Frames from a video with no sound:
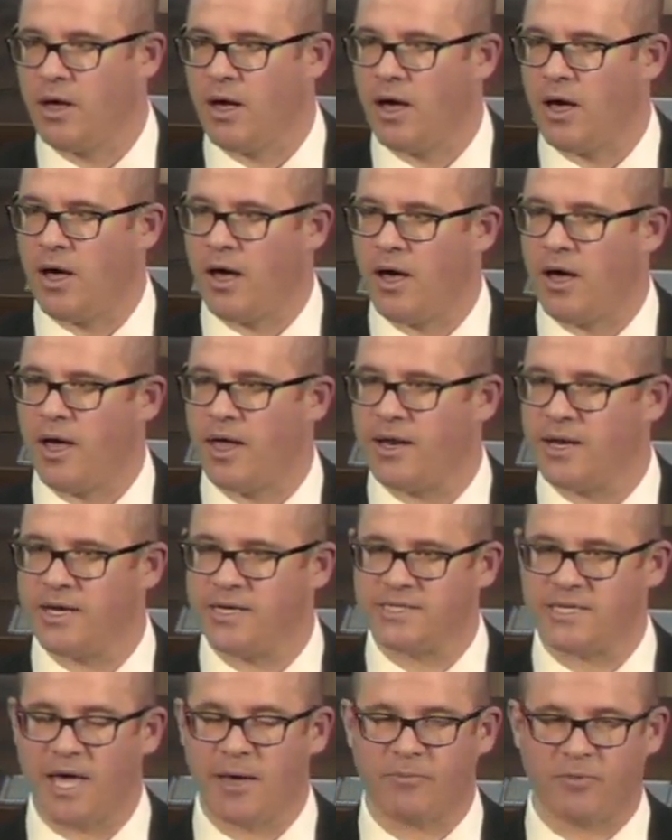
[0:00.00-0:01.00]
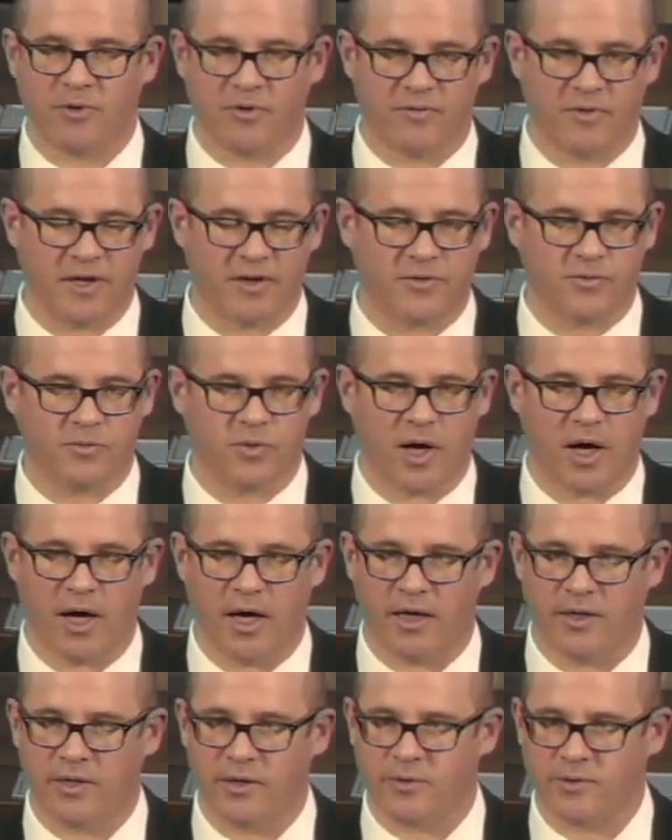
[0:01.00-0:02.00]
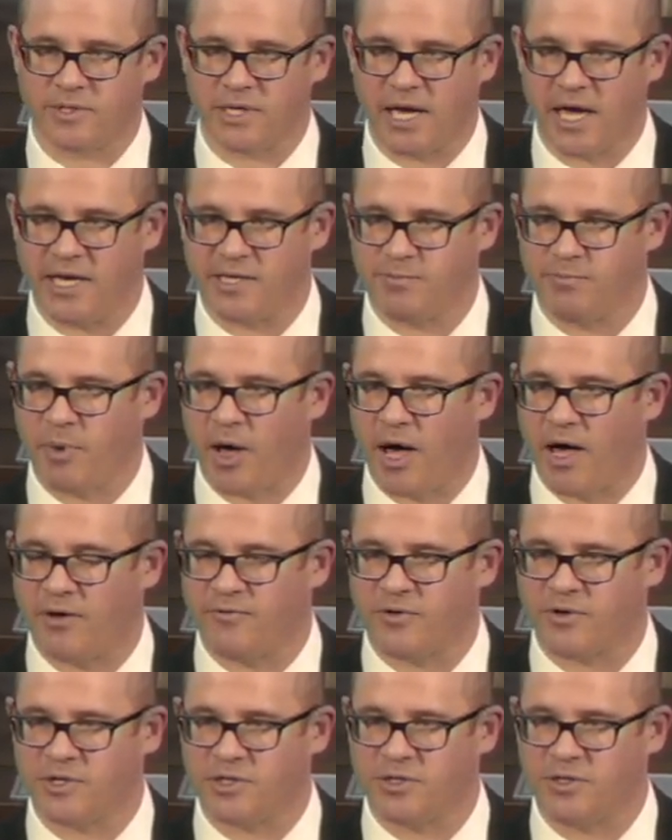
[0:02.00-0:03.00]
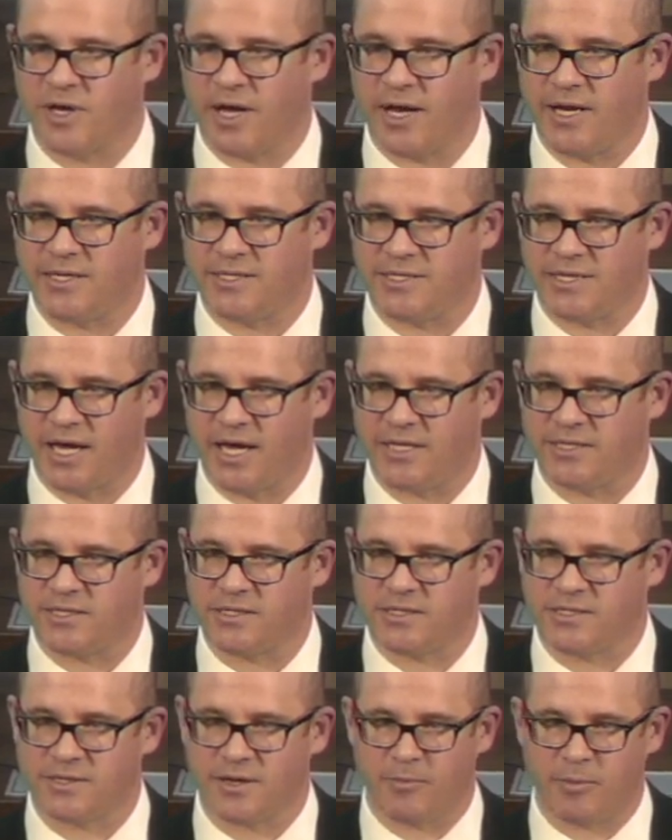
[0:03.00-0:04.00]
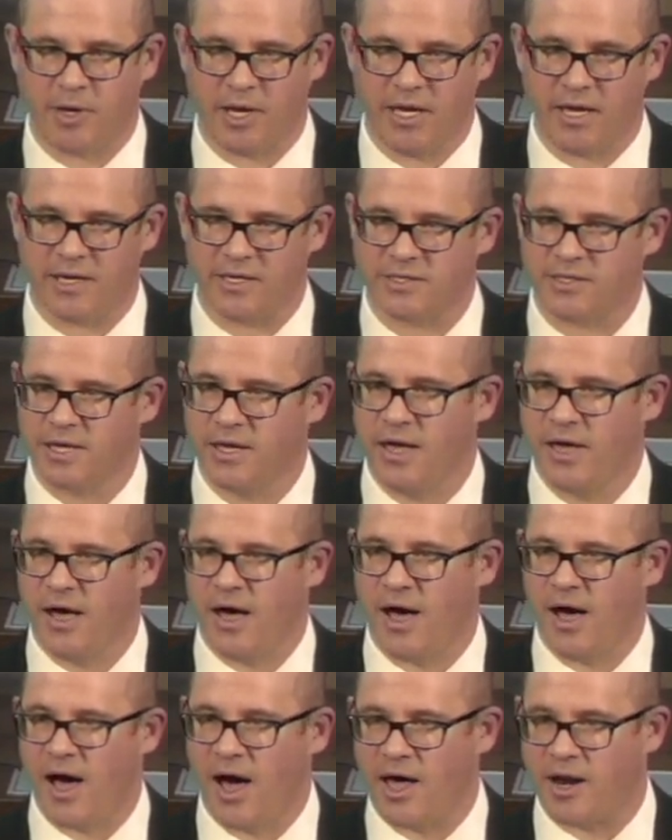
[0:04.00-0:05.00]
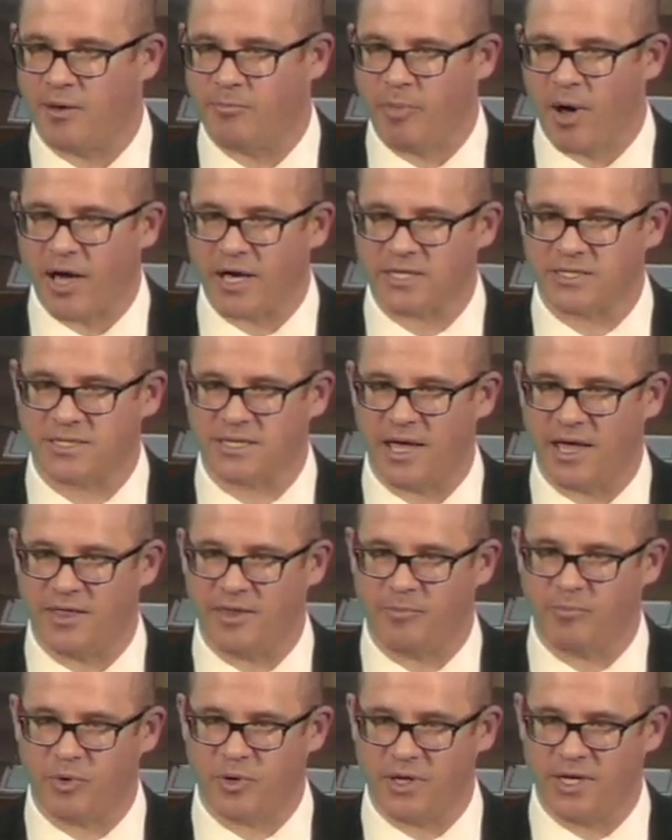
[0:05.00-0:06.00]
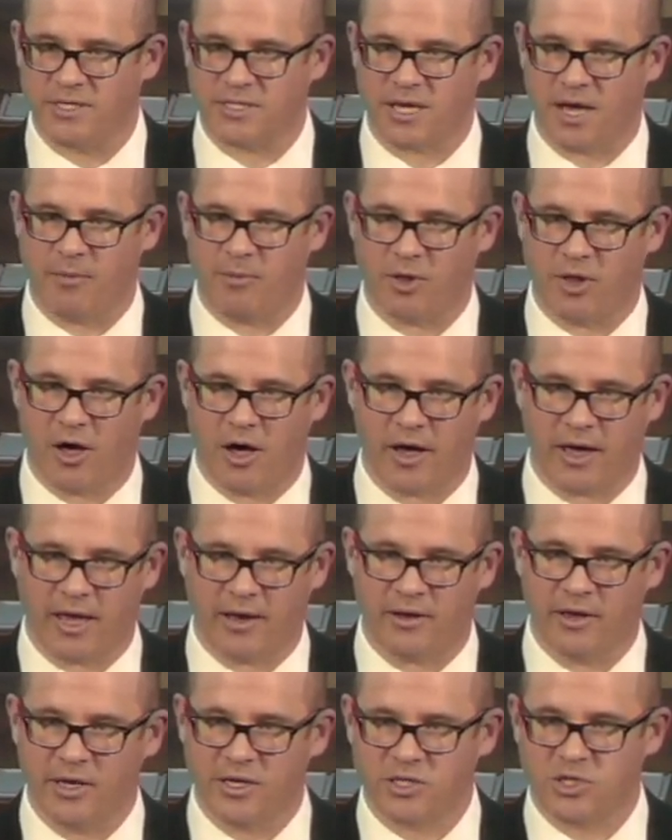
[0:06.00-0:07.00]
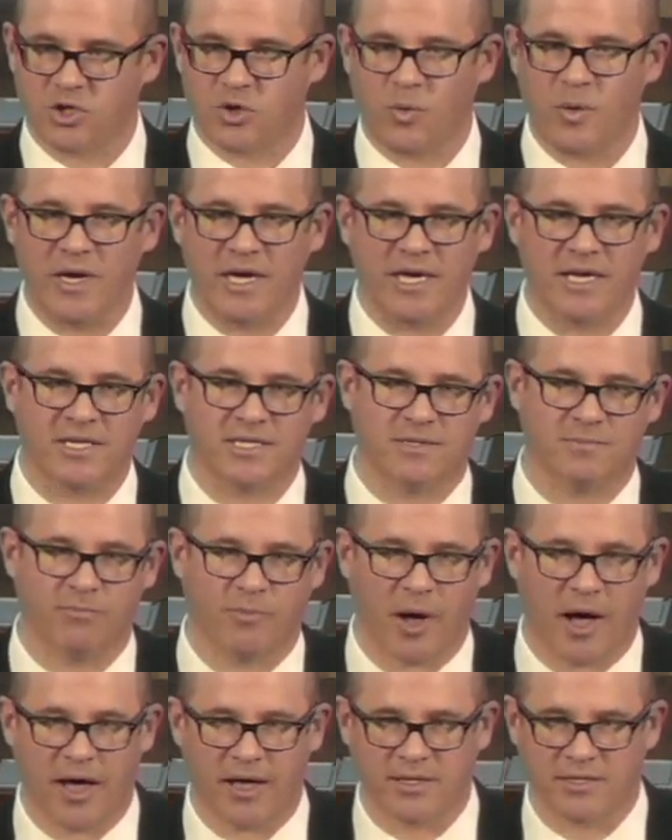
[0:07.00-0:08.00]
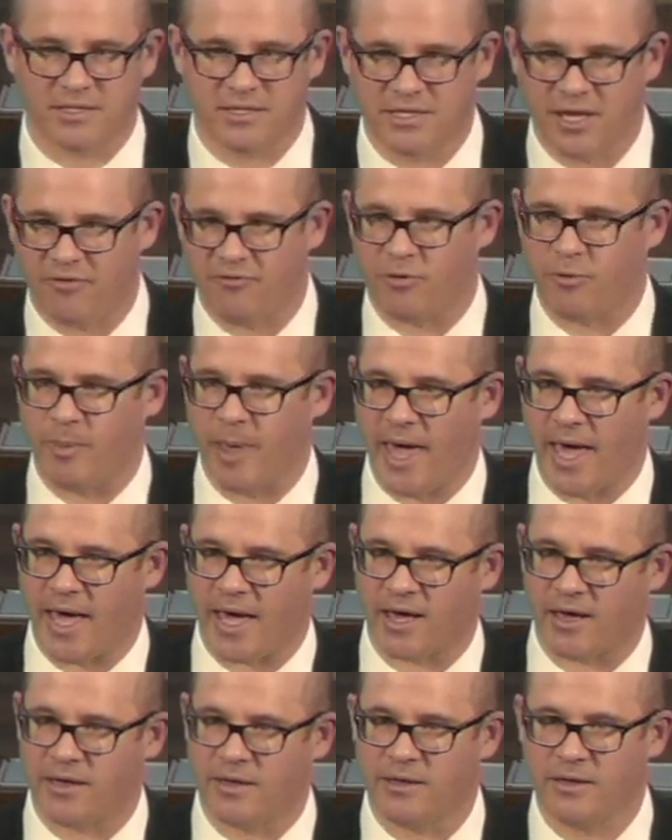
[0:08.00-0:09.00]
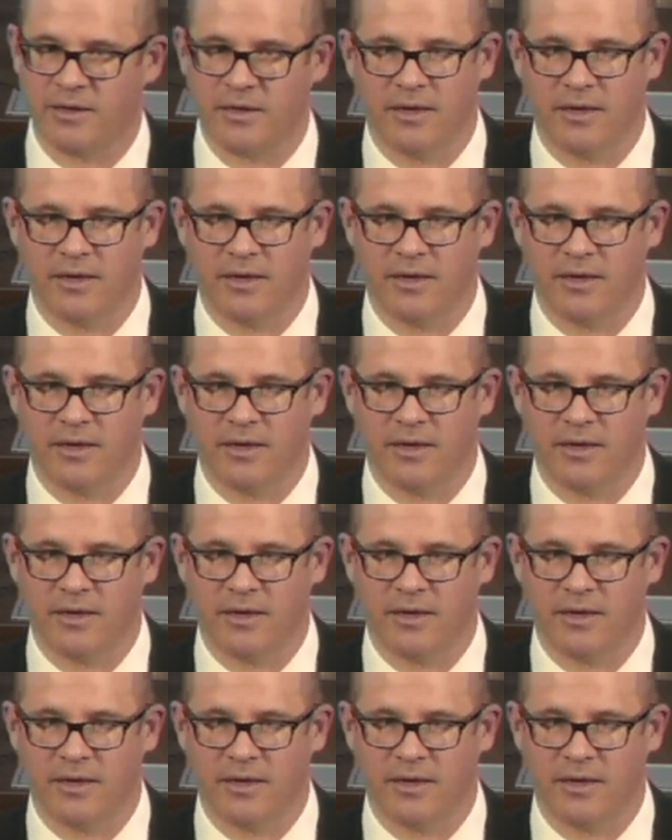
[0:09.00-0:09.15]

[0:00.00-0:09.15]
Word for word: And an example of this, there was a case, Bond versus United States. Somebody is on a bus and the police come along and squeeze Bond's duffel bag.